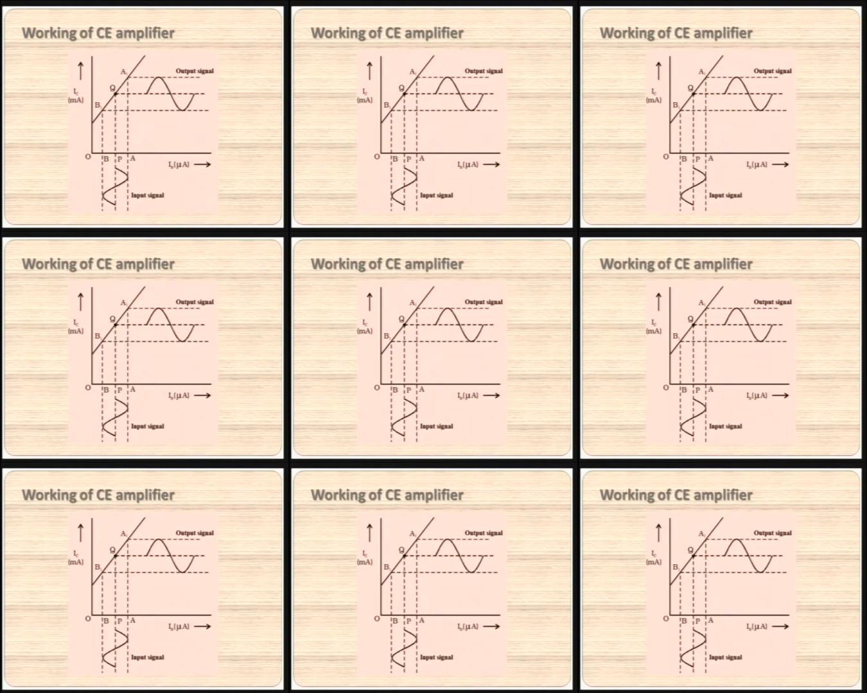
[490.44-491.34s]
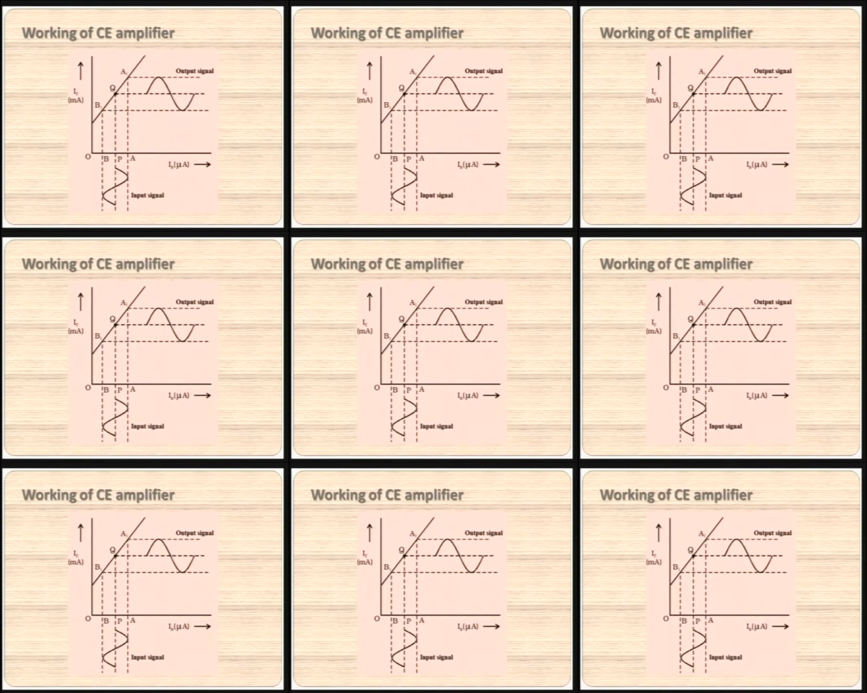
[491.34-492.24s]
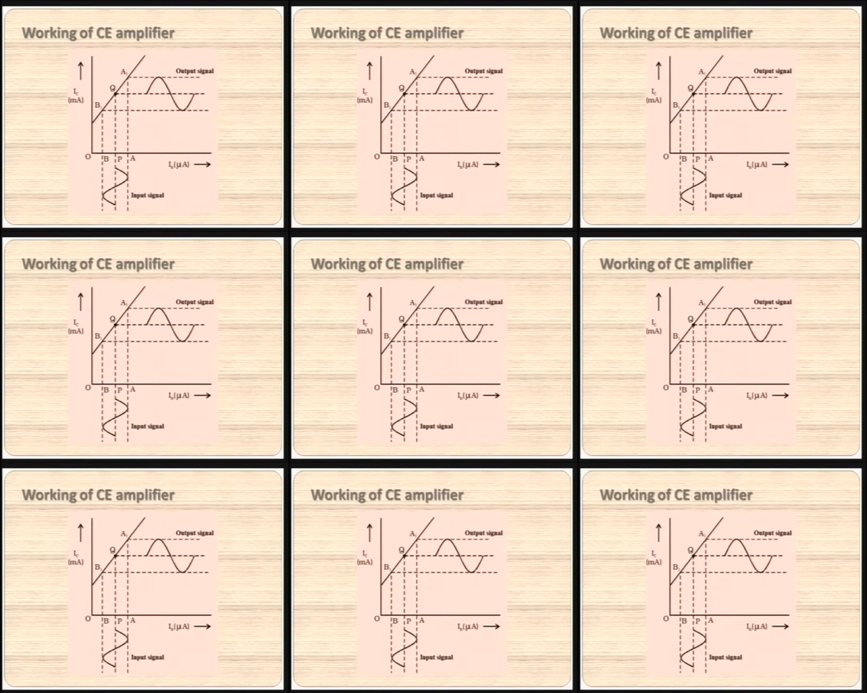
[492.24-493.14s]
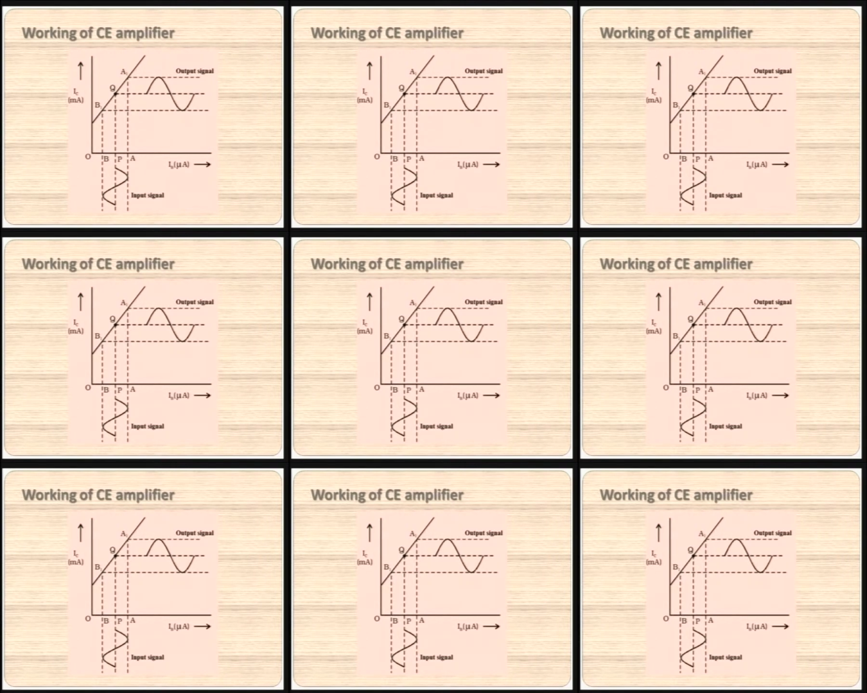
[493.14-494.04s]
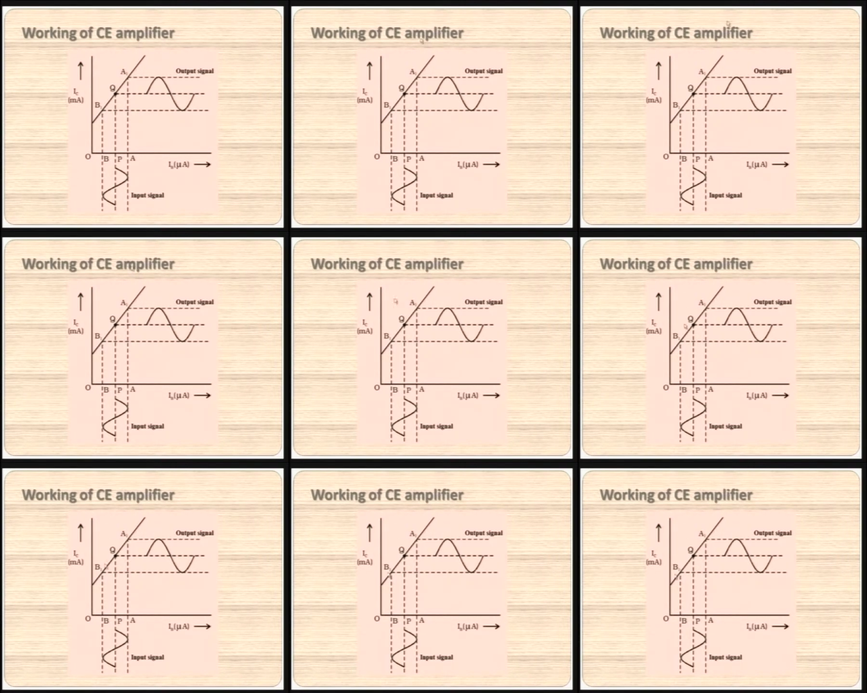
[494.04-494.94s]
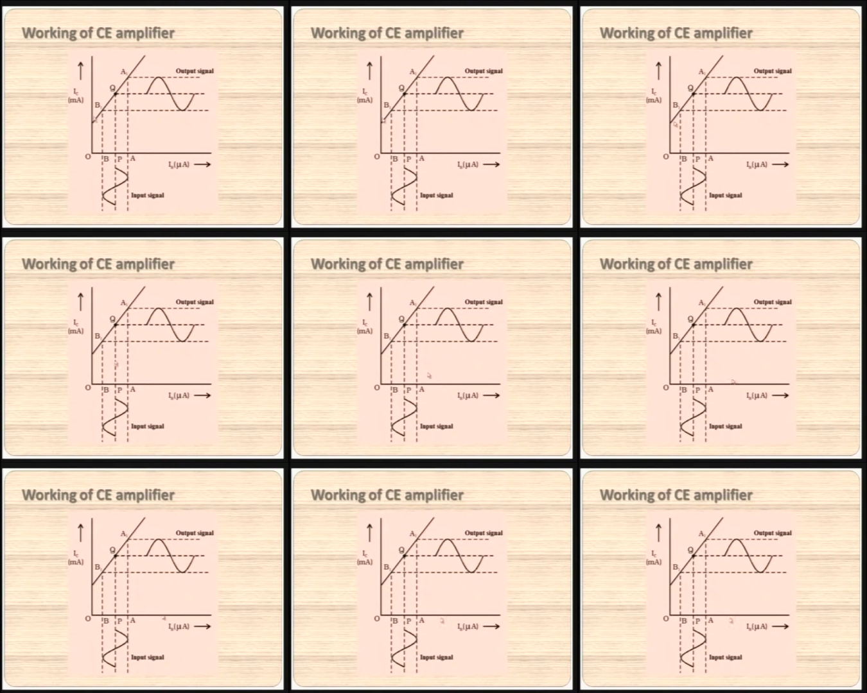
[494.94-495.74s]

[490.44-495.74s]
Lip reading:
No face is visible, so there are no lips to read.